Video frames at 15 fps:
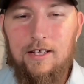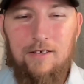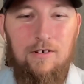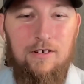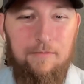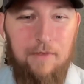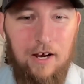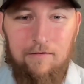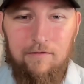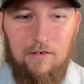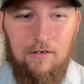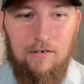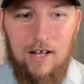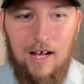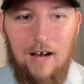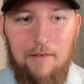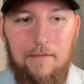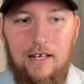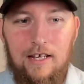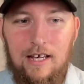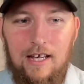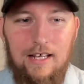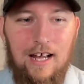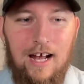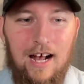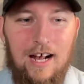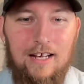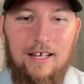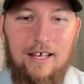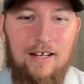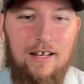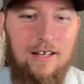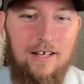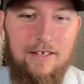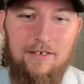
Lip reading: disrespectful. I mean, I get it.